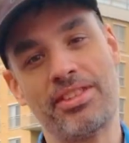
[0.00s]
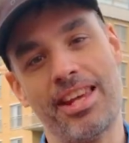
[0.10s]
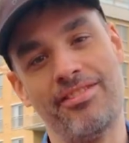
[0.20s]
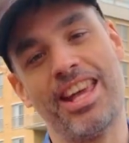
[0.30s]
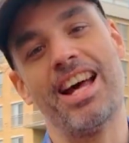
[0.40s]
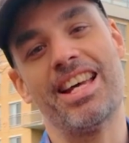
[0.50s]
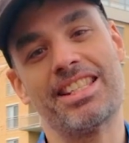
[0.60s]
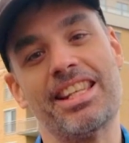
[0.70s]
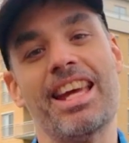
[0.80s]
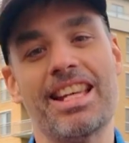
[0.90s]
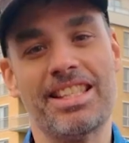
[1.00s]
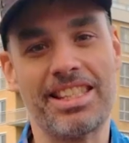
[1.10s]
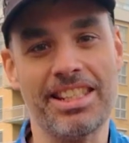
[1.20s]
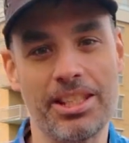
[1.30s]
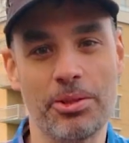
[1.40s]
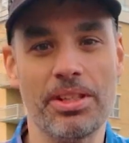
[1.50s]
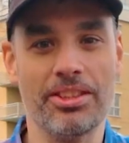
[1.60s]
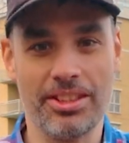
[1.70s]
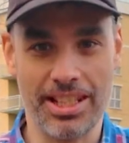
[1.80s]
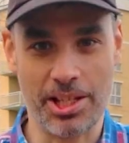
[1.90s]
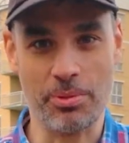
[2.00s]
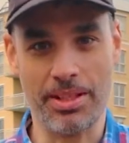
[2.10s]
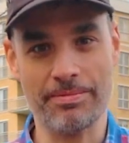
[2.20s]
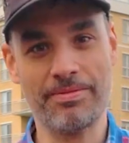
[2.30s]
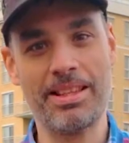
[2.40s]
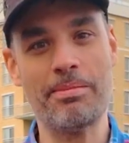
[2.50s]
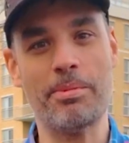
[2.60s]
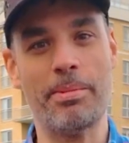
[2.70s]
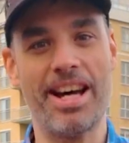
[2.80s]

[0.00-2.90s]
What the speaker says: safe guys, and see you in the next one. Bye